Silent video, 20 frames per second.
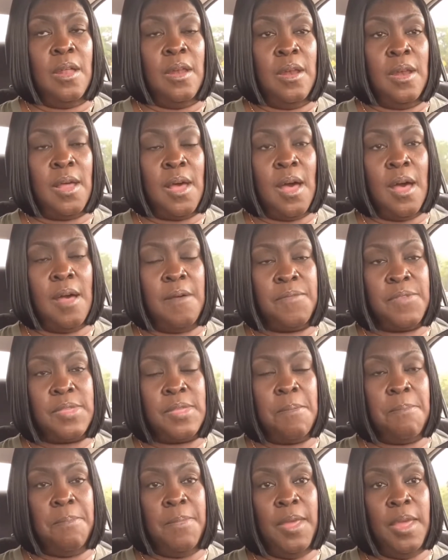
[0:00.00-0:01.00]
love
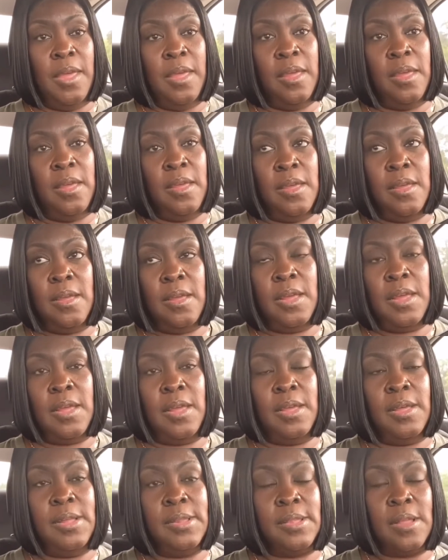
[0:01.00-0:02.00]
to me
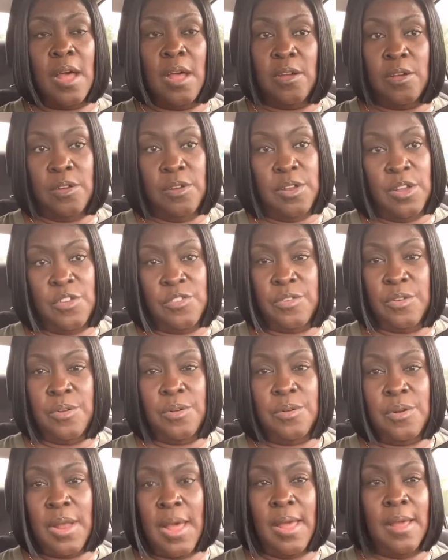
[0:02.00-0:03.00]
is
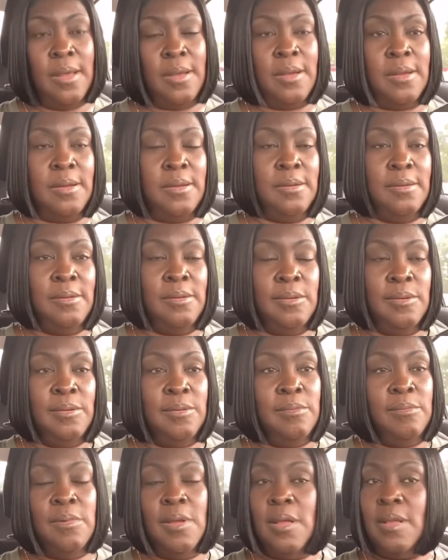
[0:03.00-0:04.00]
unconditional. Like,
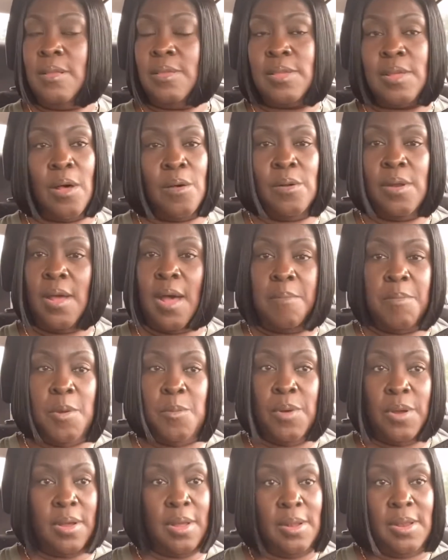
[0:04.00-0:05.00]
don't love me
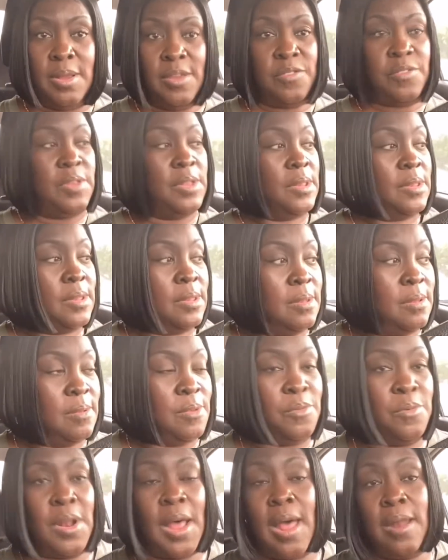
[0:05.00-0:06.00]
with conditions.
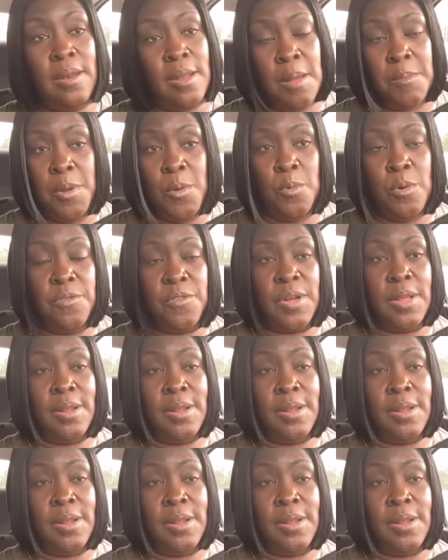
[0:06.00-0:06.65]
Do not love me with